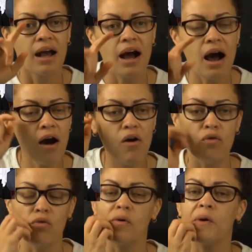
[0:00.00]

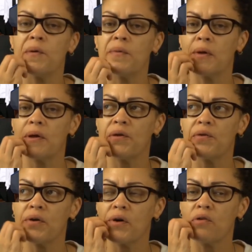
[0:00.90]
Oh,
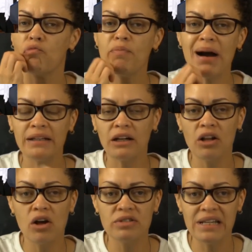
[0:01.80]
we about to
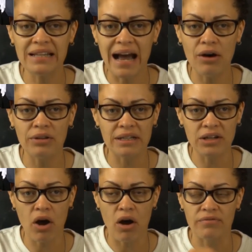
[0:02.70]
close these outlets
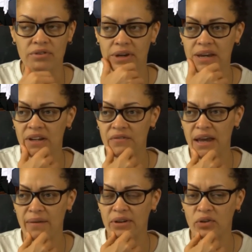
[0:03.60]
off. So even if
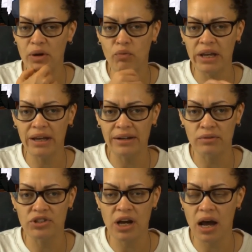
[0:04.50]
you have a degree, we ain't got
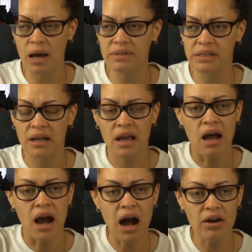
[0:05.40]
no jobs and
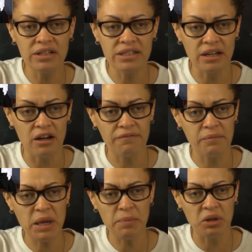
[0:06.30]
all this
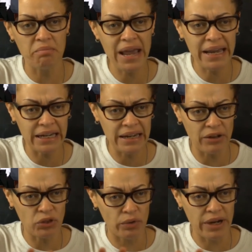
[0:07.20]
stuff. People are making it
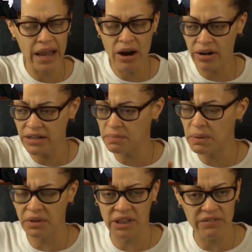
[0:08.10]
now through inheritance and
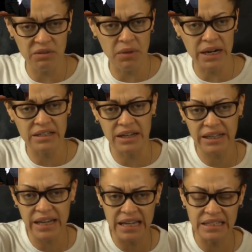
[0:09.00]
people are giving money to their
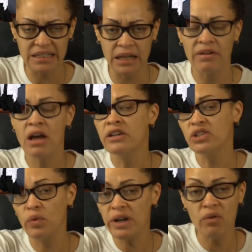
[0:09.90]
kids and stuff.
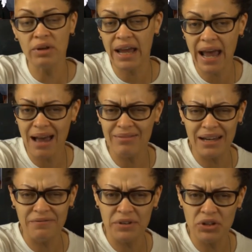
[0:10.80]
So we don't really have
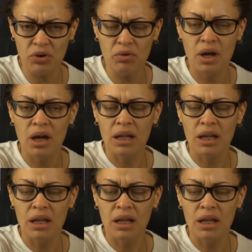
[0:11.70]
nothing for you.